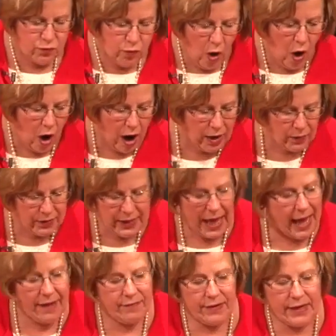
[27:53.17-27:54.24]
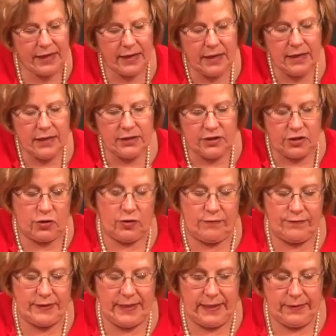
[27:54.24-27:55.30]
wrong with having dessert
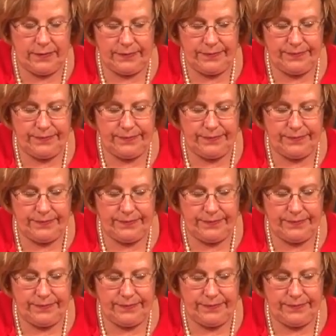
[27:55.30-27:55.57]
for dinner?